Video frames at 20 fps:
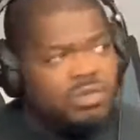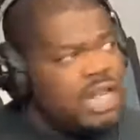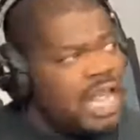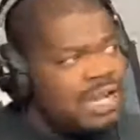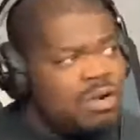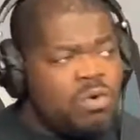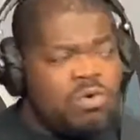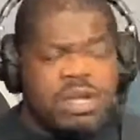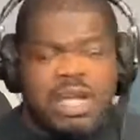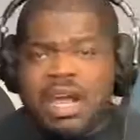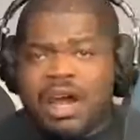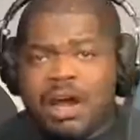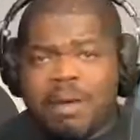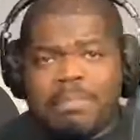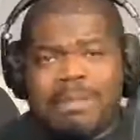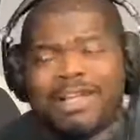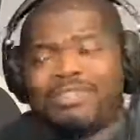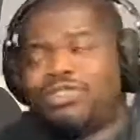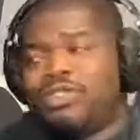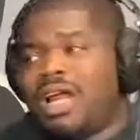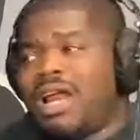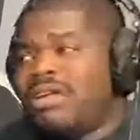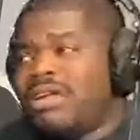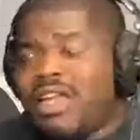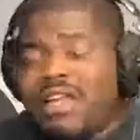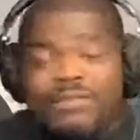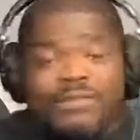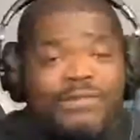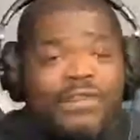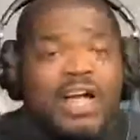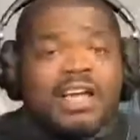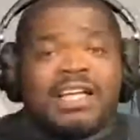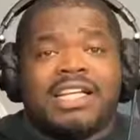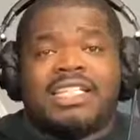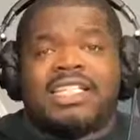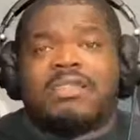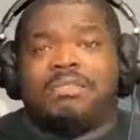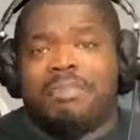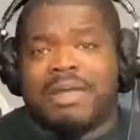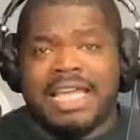They don't care about you. They don't even fucking
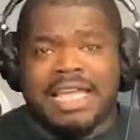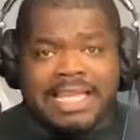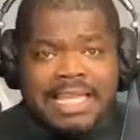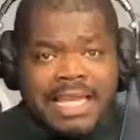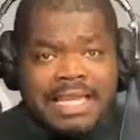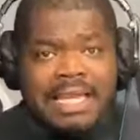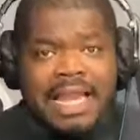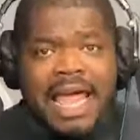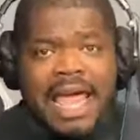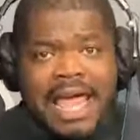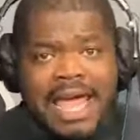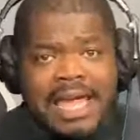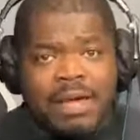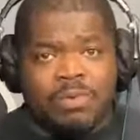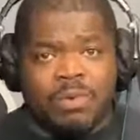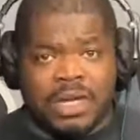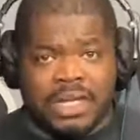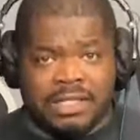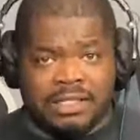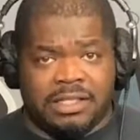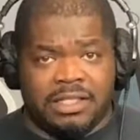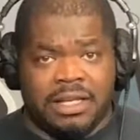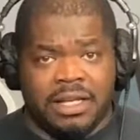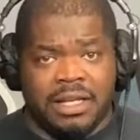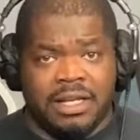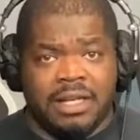speak your language.